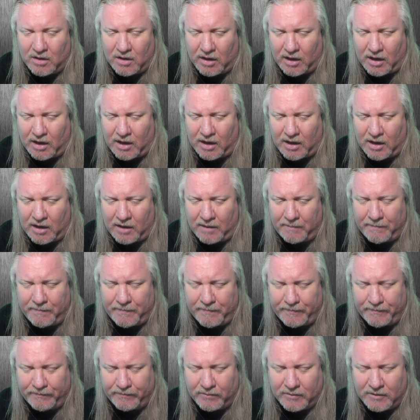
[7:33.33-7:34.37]

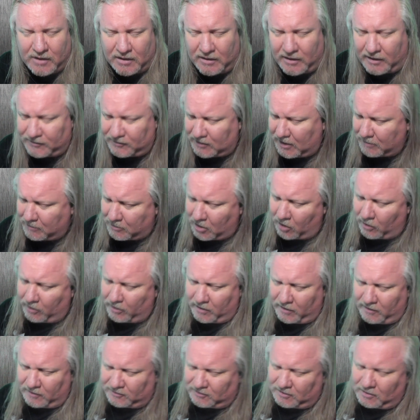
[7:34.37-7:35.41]
Let's keep going
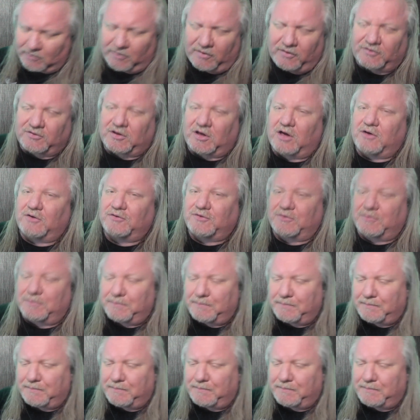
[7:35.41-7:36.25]
here. Let's see where this goes.